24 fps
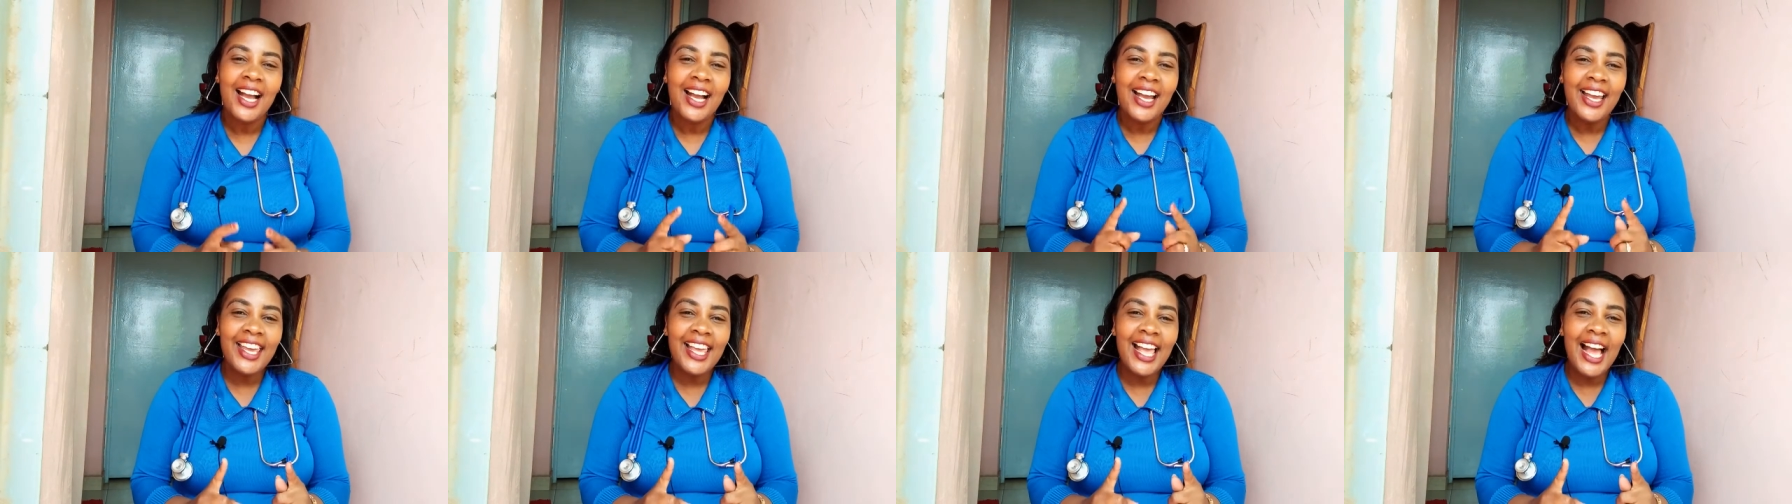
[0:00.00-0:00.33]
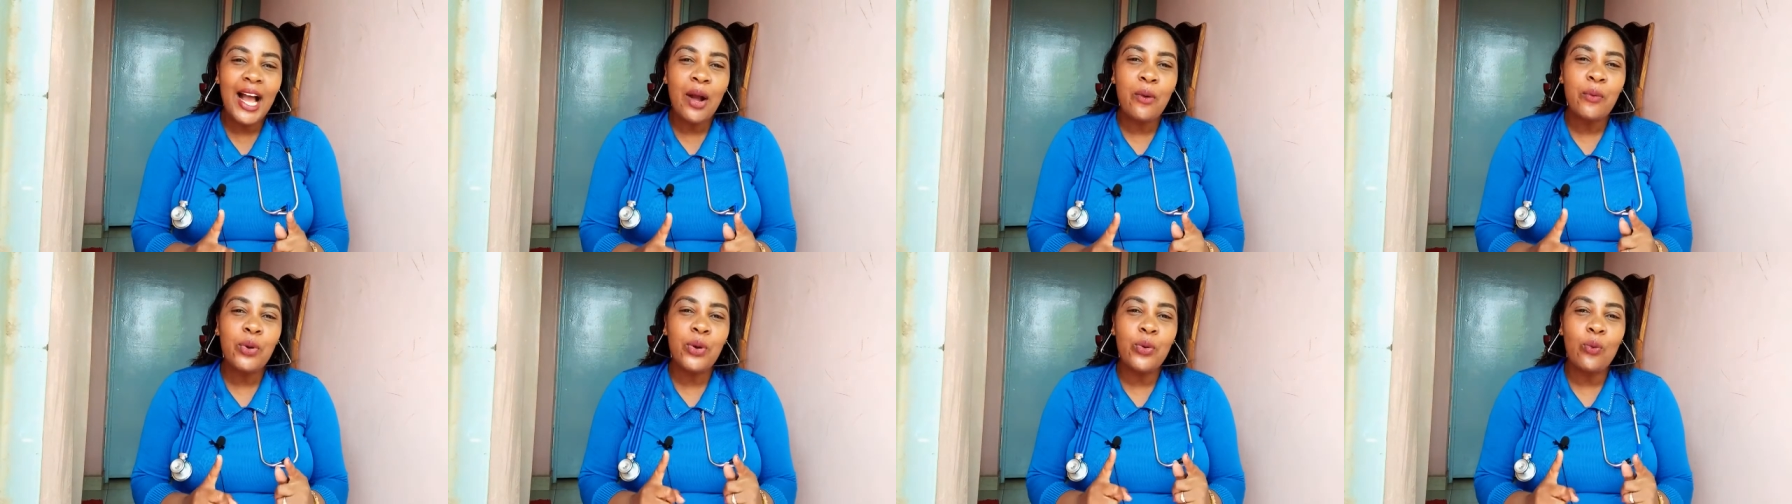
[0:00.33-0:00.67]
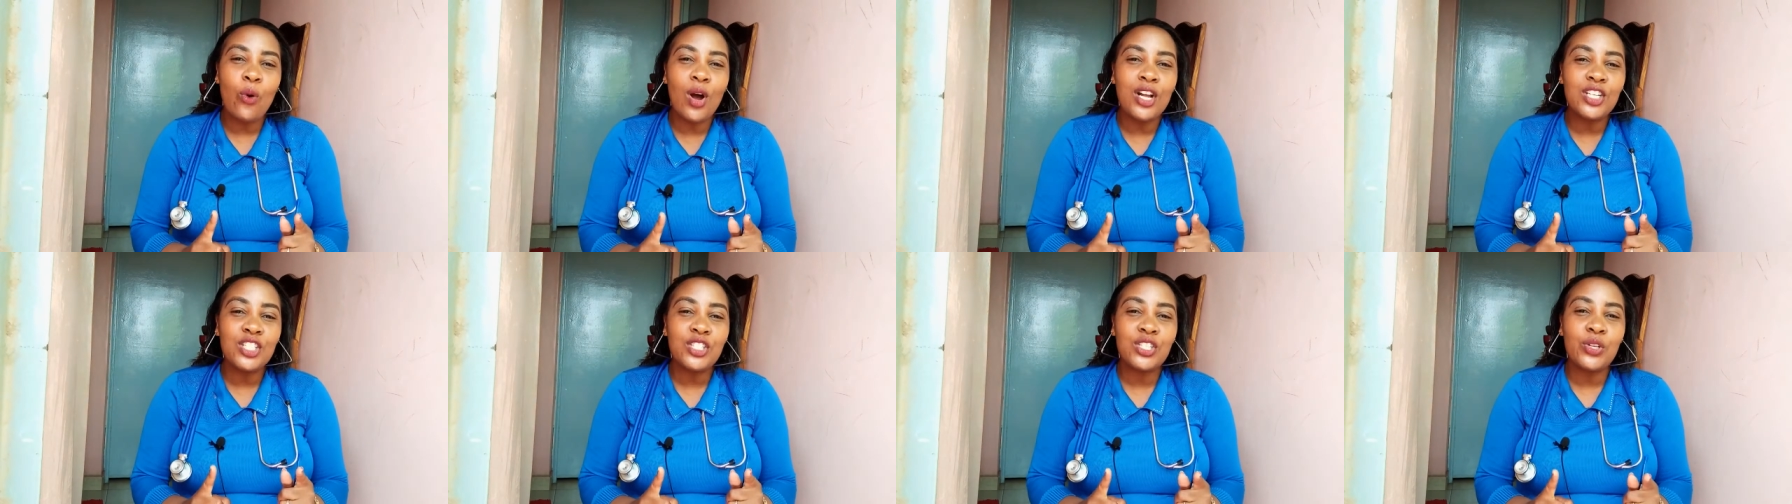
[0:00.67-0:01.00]
Here we
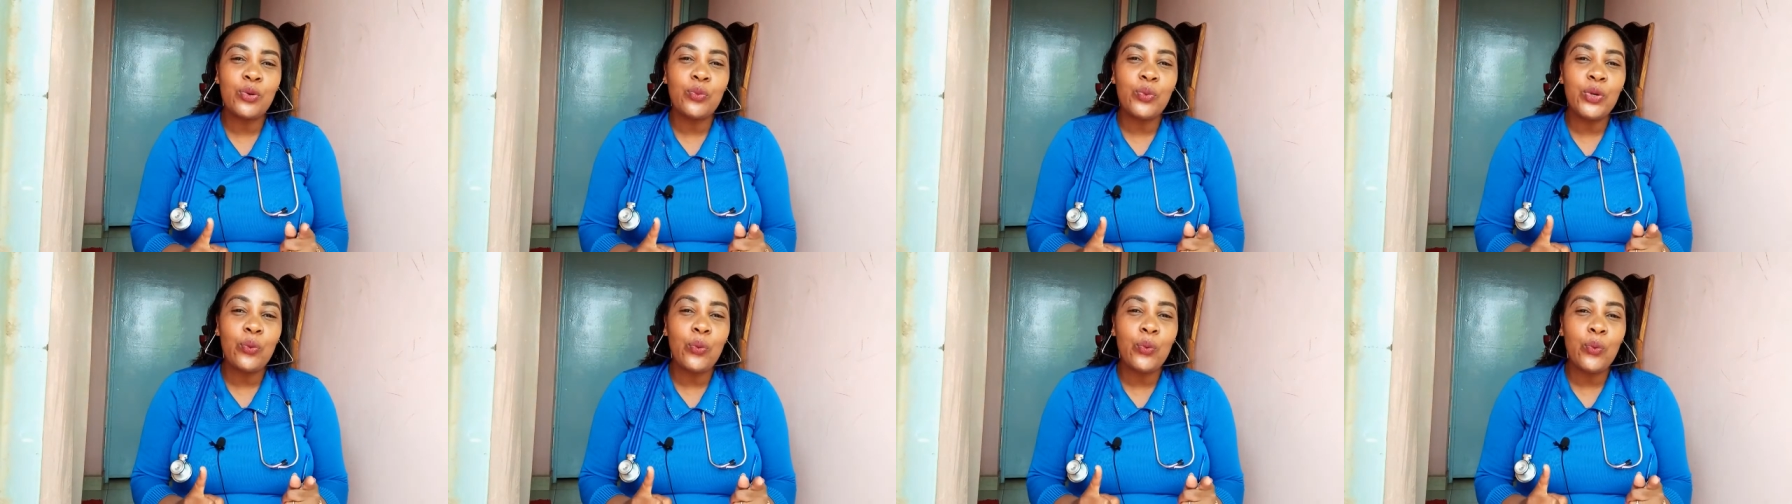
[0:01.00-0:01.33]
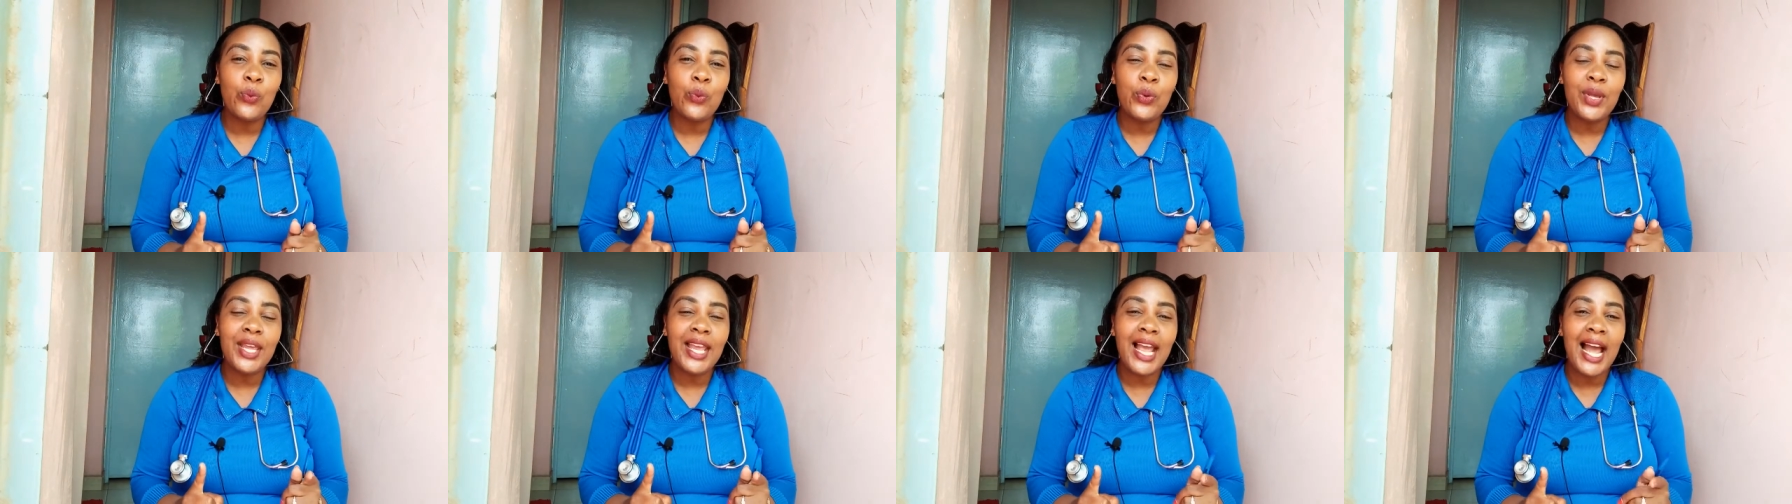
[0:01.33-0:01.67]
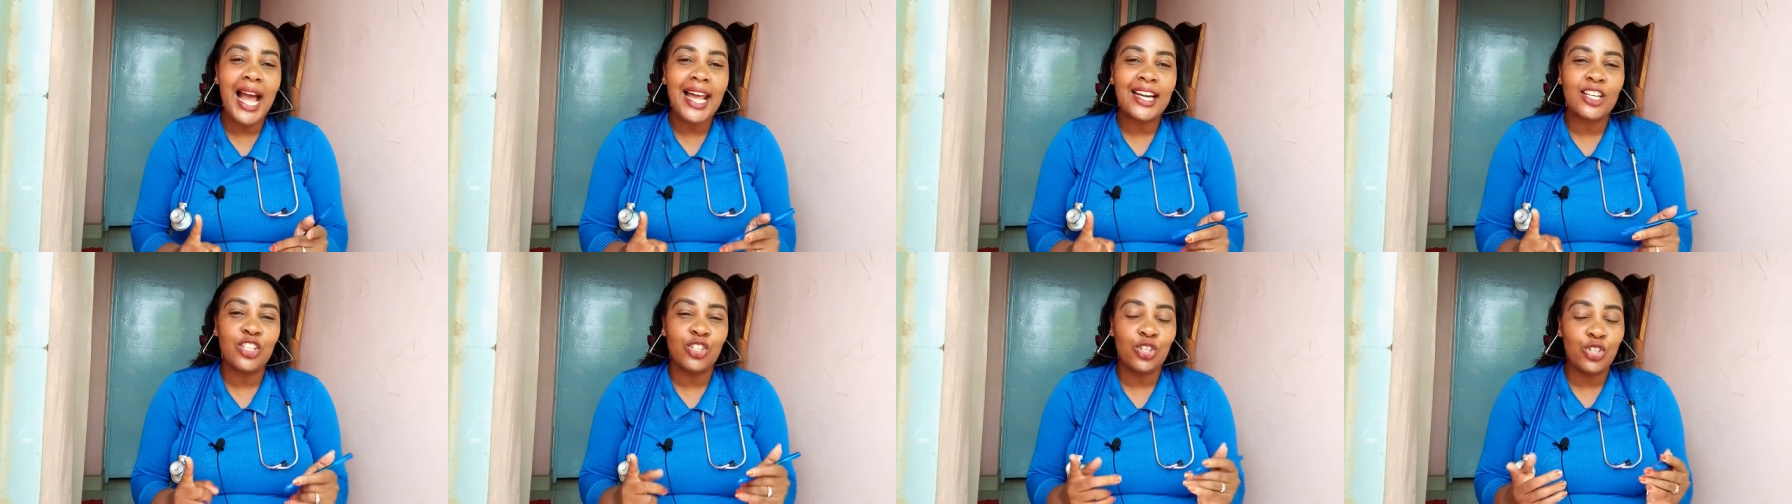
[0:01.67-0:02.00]
want we, we
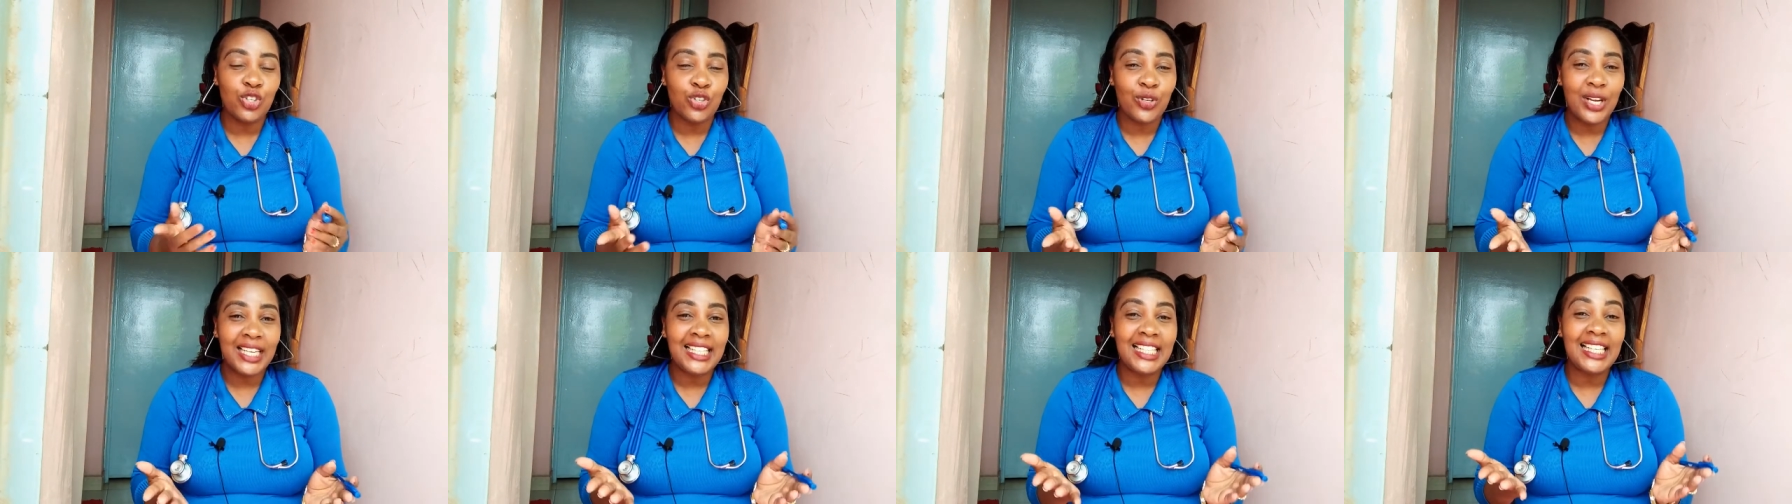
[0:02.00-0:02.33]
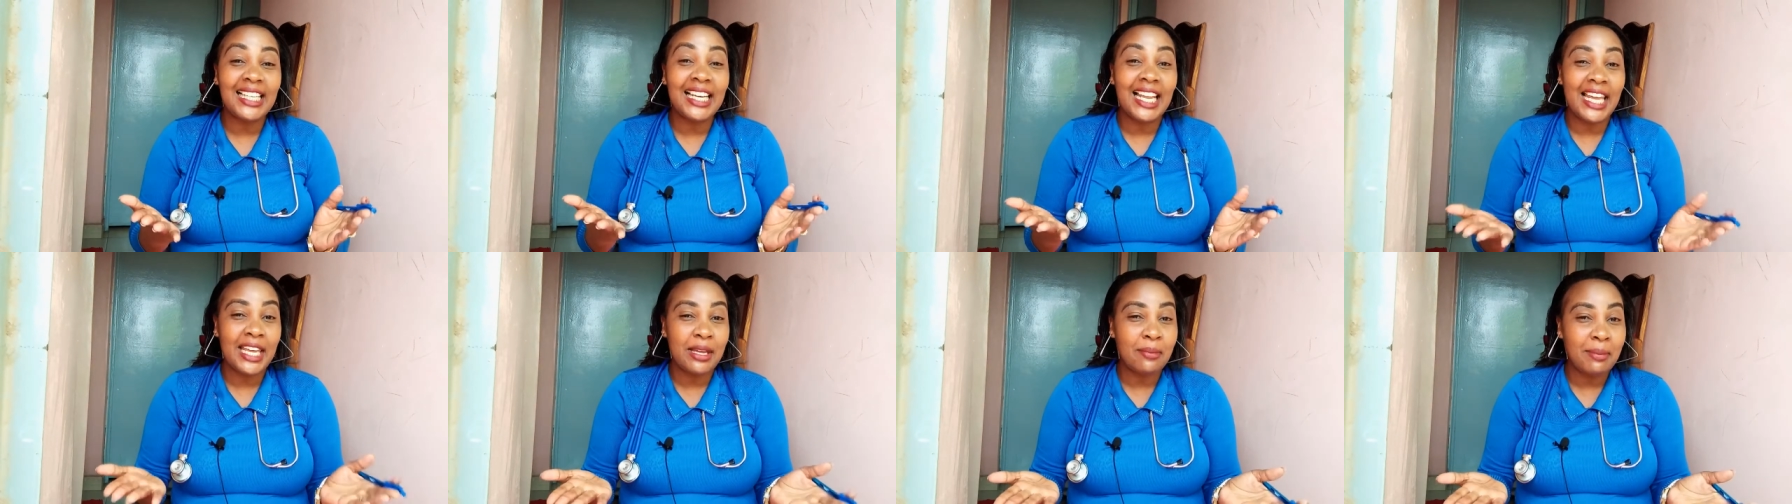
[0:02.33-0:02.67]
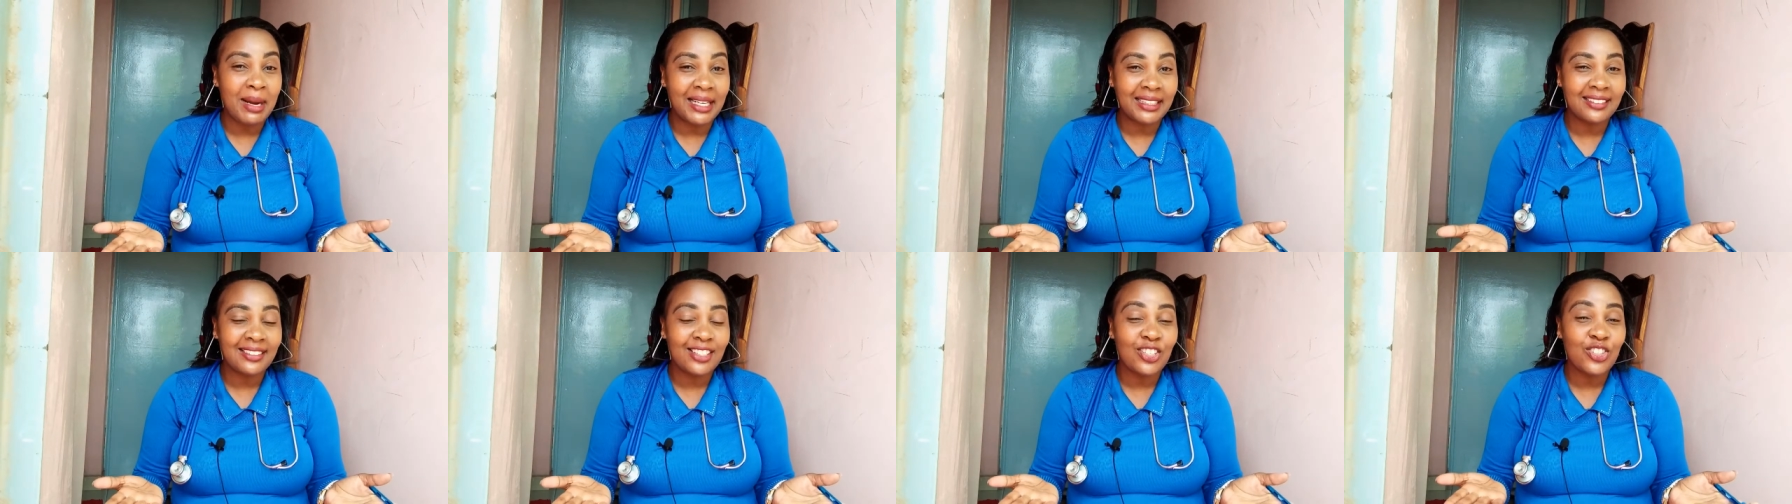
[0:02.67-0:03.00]
are usually layman